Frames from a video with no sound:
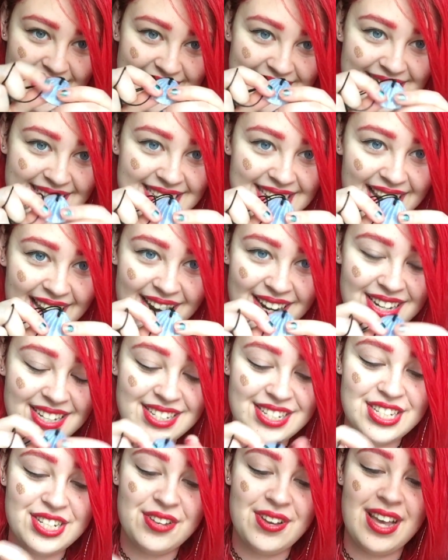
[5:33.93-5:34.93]
like stare
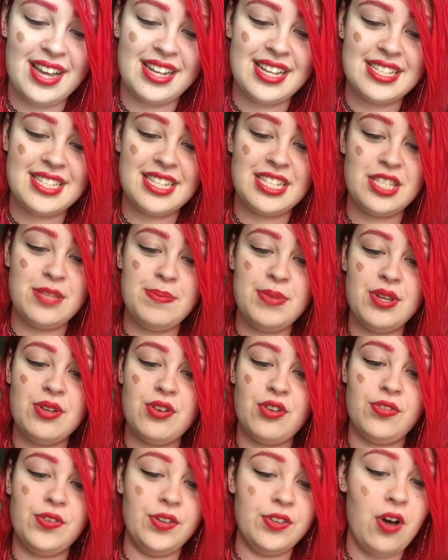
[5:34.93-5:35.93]
into it because it's
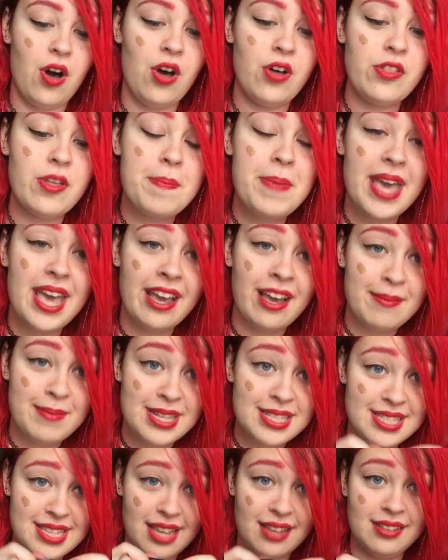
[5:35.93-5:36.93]
beautiful. All the
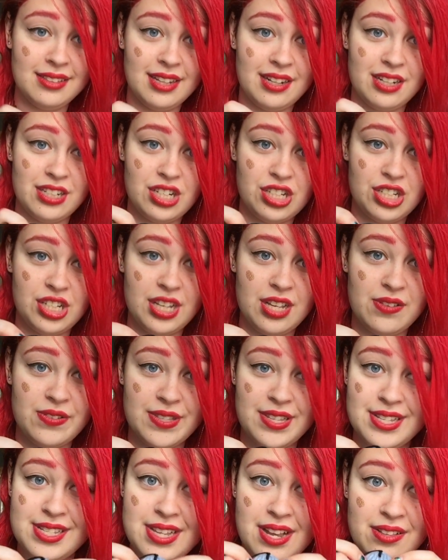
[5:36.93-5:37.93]
pigments and glitters she
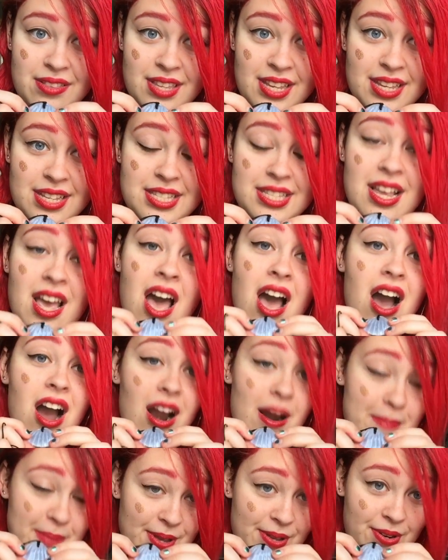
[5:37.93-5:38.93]
uses and these
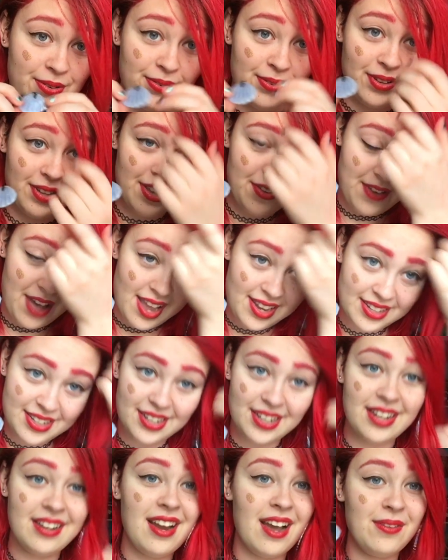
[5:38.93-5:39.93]
are beautiful. If I
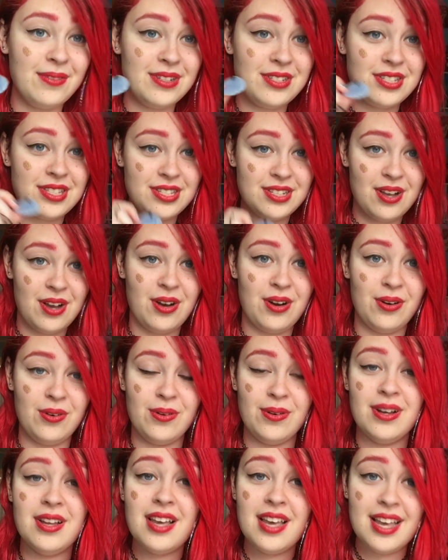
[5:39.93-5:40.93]
could, I would
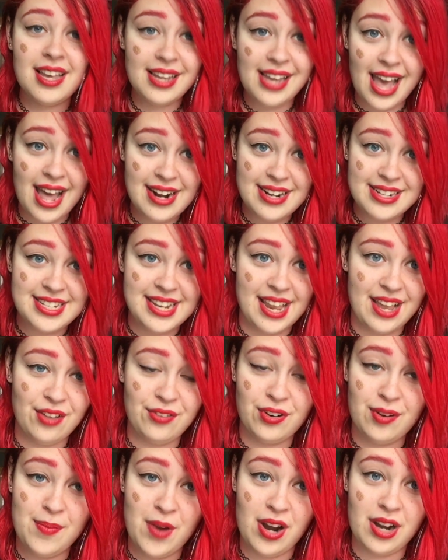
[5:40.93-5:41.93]
so get a tail
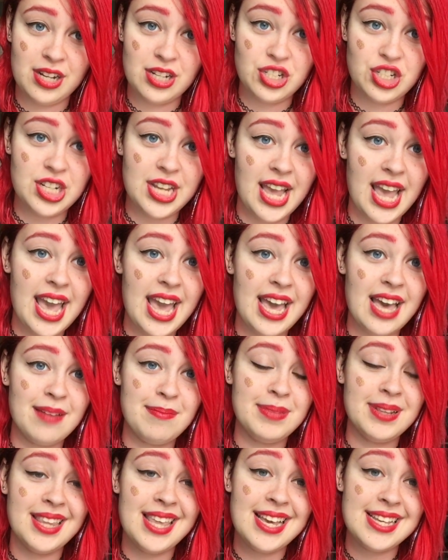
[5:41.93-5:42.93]
from her because she
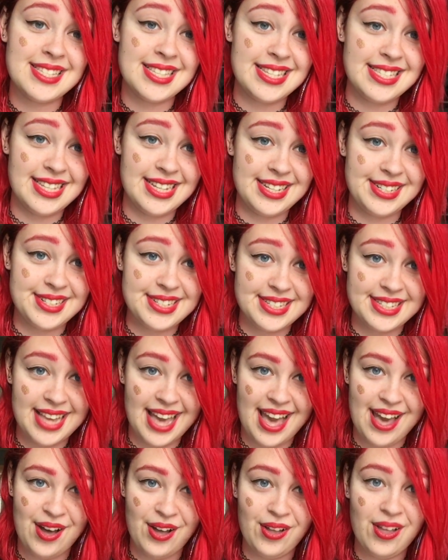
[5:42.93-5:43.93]
hand places each
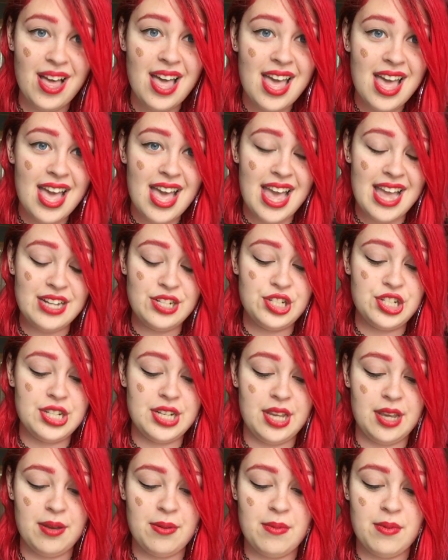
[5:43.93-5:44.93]
scale and
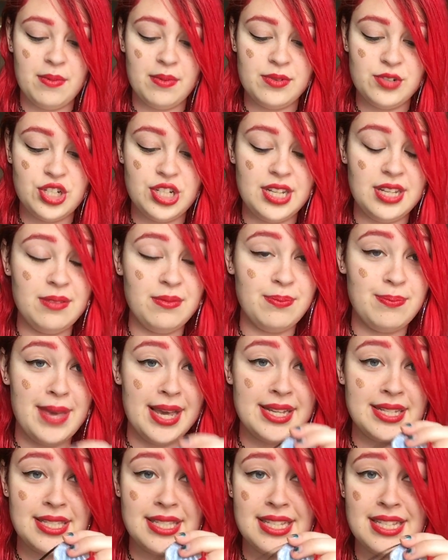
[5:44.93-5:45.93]
she she
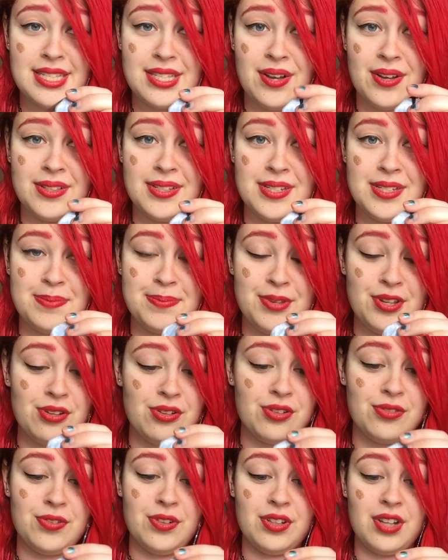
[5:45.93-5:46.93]
mixes all these
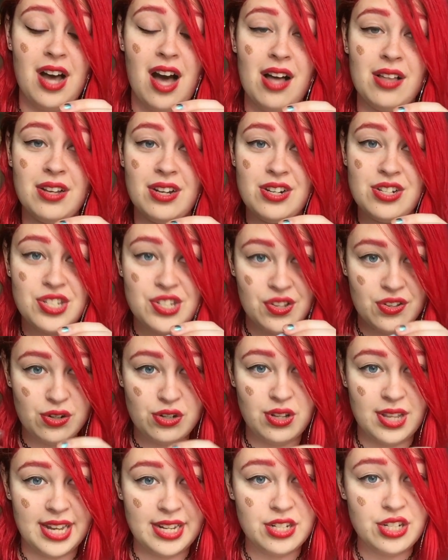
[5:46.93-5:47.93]
beautiful colors so
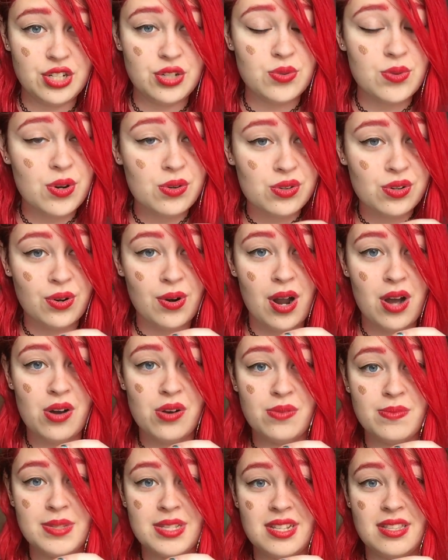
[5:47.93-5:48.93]
they're like
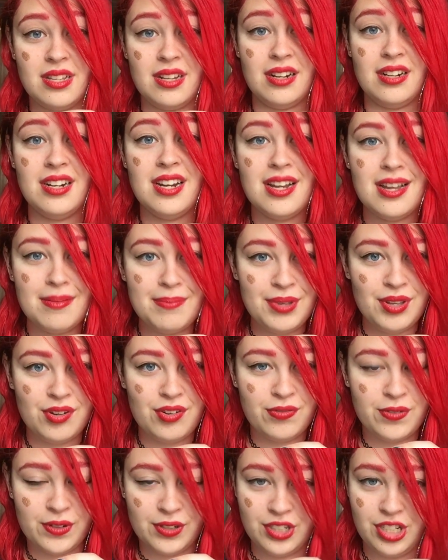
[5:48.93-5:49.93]
duochromes and they're
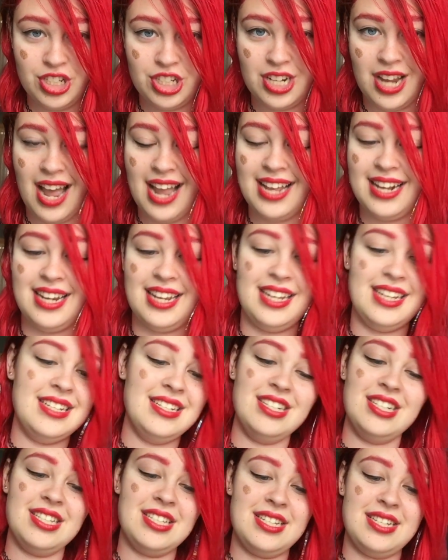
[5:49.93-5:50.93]
beautiful and shiny
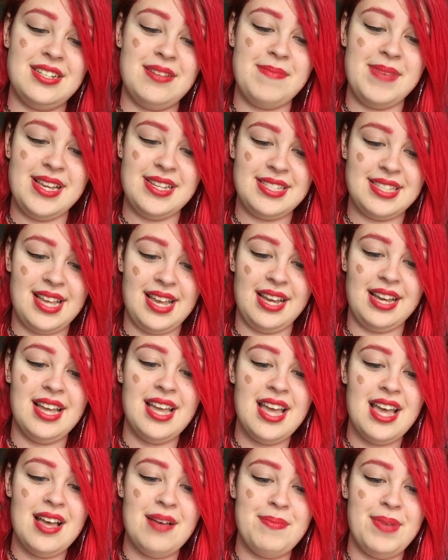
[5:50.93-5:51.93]
and just amazing.
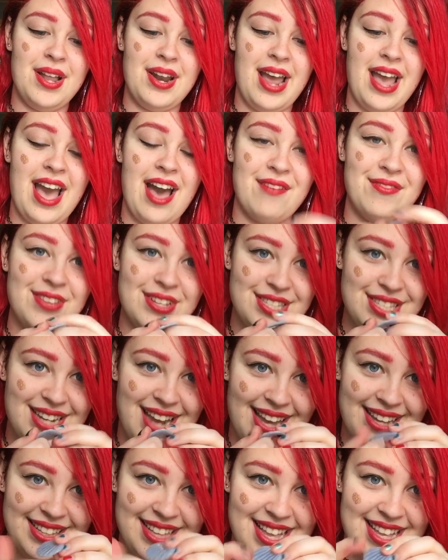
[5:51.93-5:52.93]
But I have this
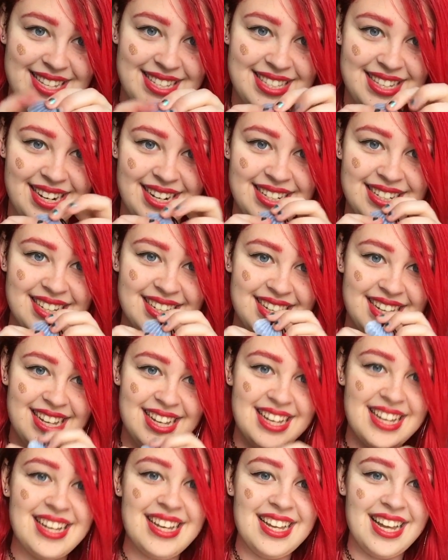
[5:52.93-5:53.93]
necklace and
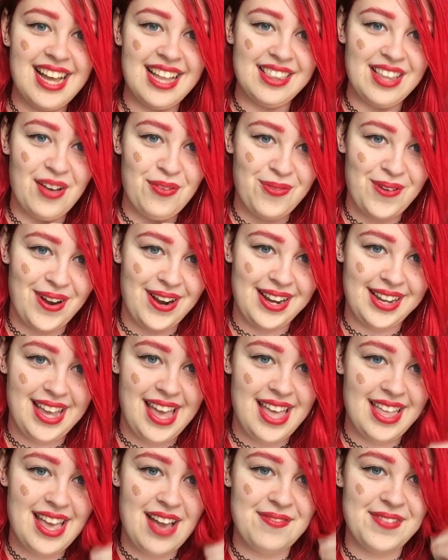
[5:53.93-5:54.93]
I love wearing
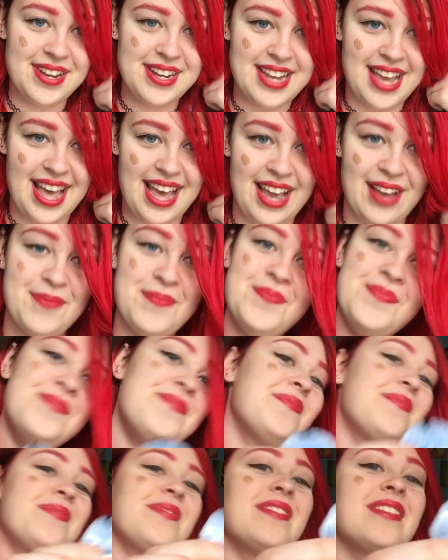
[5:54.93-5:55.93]
it every day
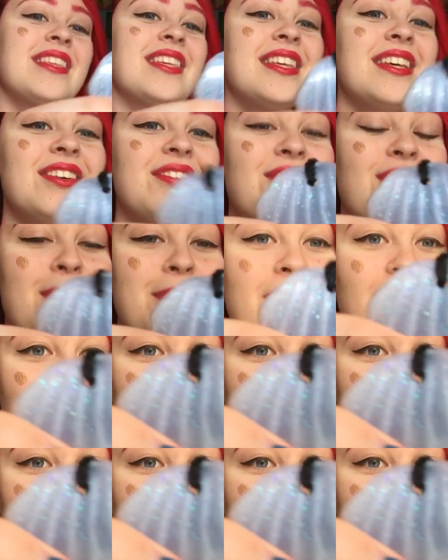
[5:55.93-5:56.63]
from